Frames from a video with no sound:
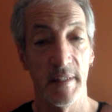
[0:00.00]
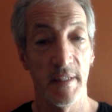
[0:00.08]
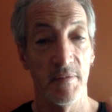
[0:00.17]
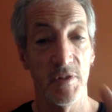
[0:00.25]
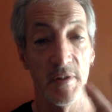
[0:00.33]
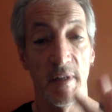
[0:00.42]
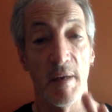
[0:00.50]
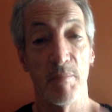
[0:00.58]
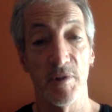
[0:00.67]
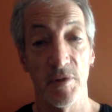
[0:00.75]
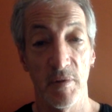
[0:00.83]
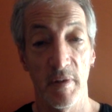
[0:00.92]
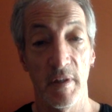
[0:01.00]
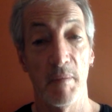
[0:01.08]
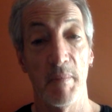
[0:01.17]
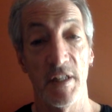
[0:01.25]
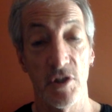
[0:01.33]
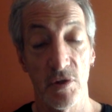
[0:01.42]
gives you the opportunity to
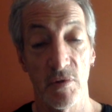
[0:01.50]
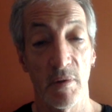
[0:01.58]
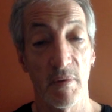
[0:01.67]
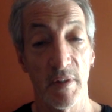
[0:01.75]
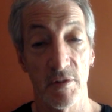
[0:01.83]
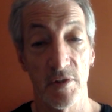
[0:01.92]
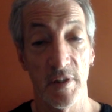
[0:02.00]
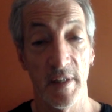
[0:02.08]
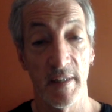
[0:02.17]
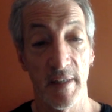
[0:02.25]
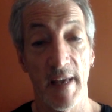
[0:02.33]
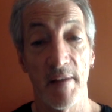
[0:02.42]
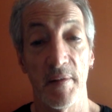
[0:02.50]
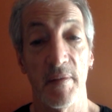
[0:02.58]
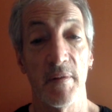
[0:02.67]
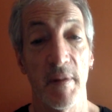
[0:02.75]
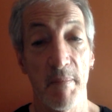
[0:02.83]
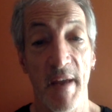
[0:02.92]
make sure you understand how
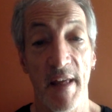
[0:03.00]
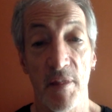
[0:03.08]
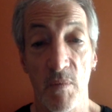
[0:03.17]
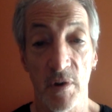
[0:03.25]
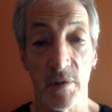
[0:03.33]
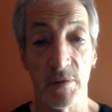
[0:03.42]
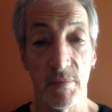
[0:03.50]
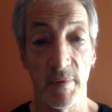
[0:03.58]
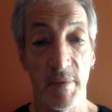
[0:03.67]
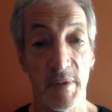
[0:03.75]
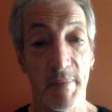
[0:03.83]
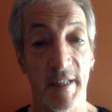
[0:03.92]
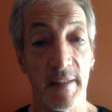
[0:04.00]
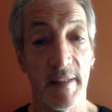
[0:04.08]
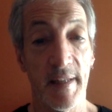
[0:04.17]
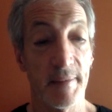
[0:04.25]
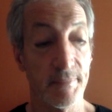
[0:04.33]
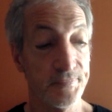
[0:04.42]
the math works with respect to
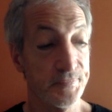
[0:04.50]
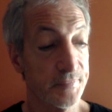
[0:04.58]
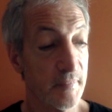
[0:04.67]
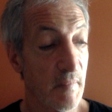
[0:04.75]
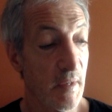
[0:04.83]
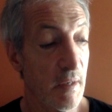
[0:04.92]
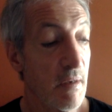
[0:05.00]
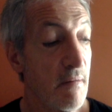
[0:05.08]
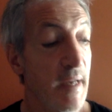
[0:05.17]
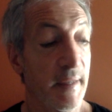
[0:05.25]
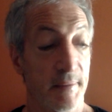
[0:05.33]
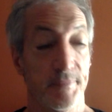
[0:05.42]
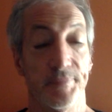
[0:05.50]
that. All right.